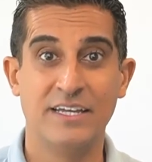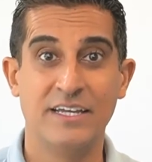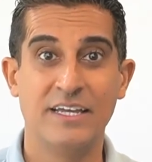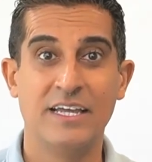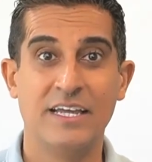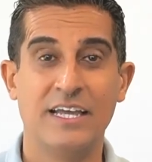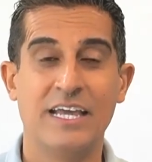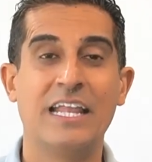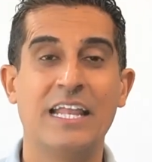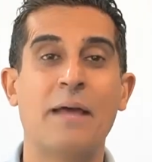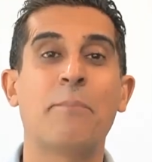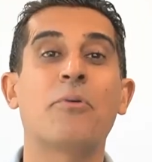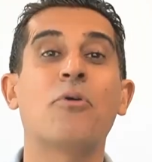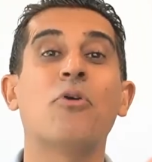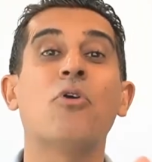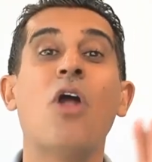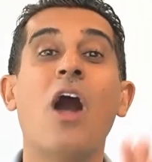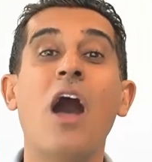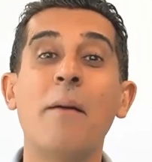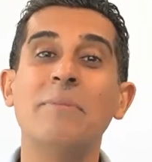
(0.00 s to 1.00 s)
And I
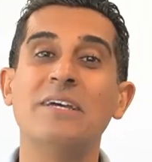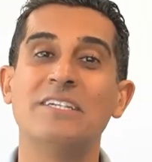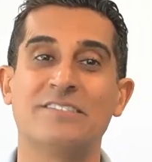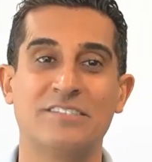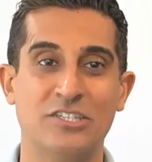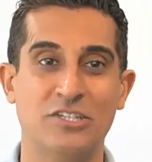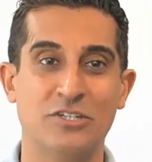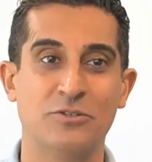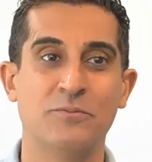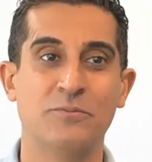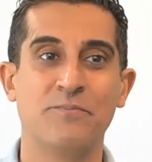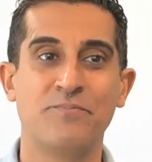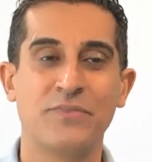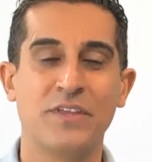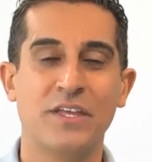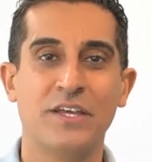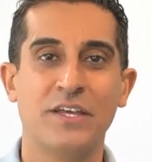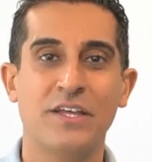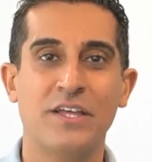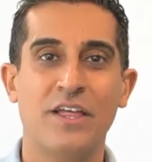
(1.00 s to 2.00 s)
promise you,
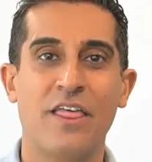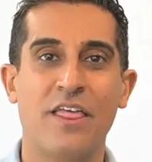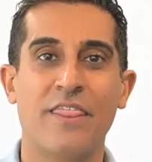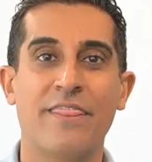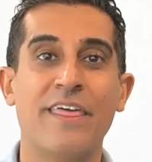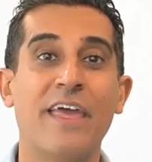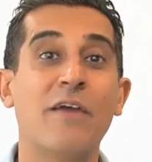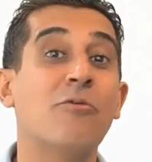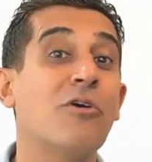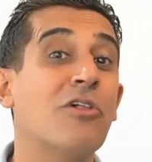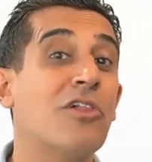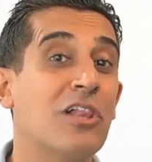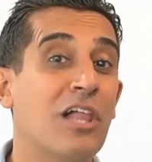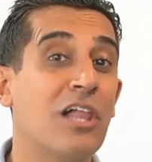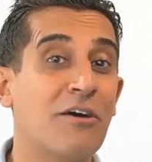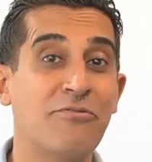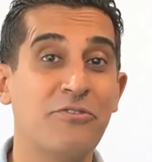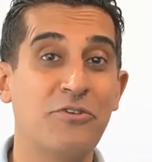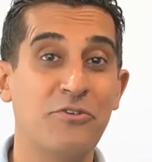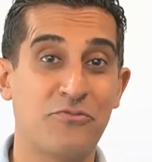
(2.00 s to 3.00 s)
they will
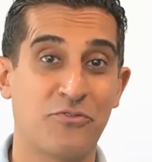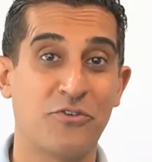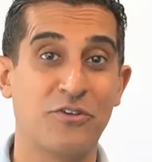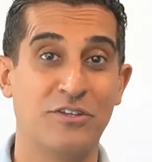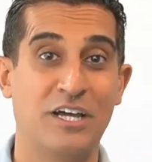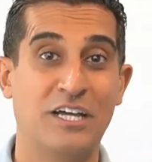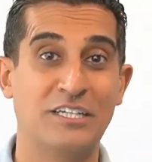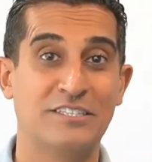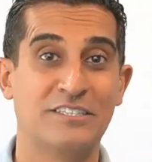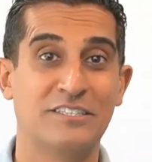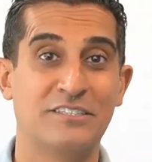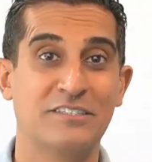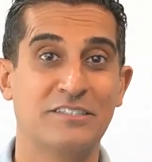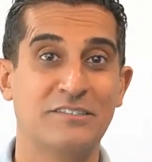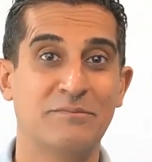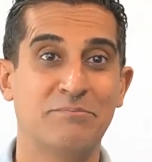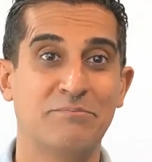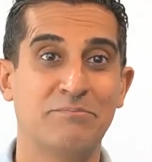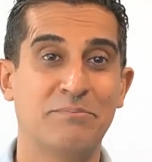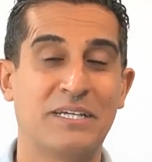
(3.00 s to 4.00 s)
love you for this,
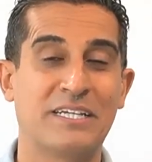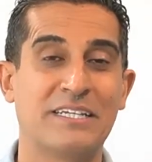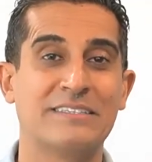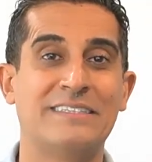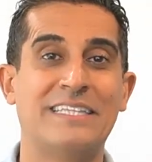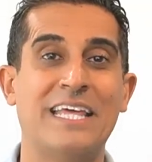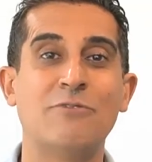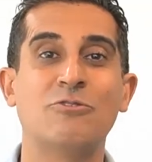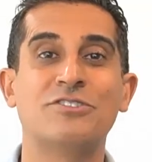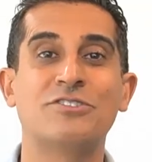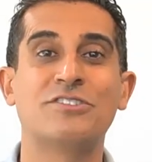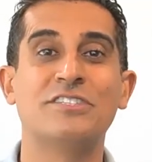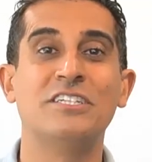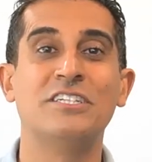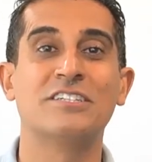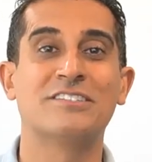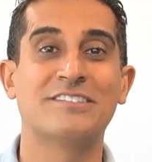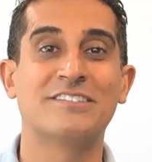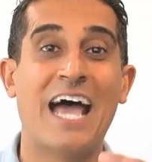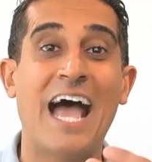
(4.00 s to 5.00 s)
because they will see a
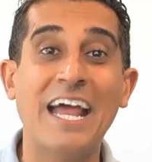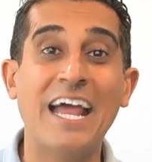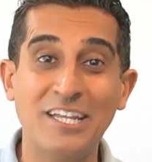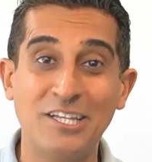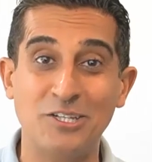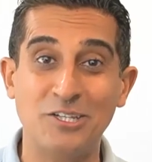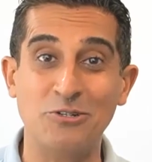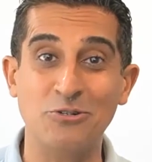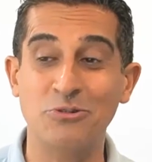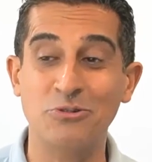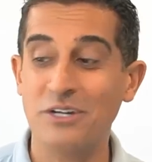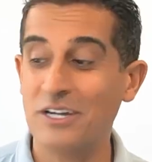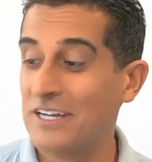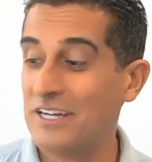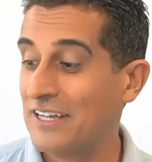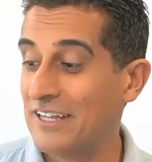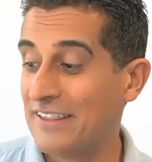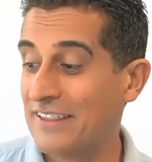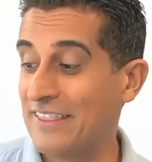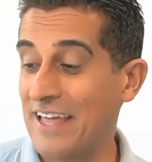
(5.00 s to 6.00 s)
side of you
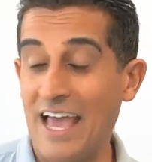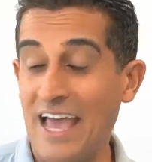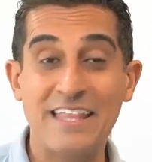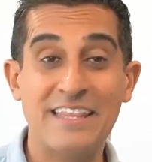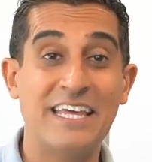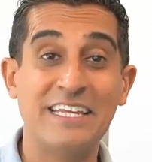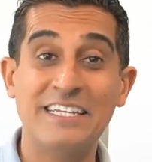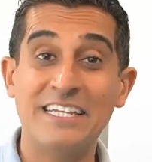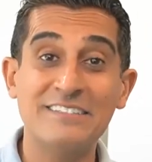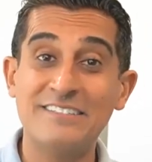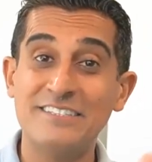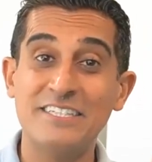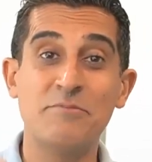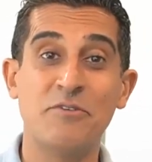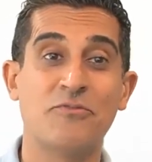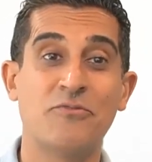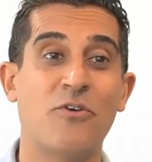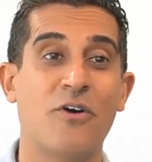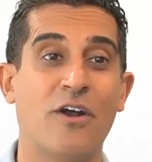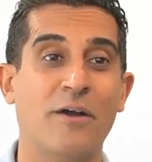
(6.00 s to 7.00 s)
that they didn't see before.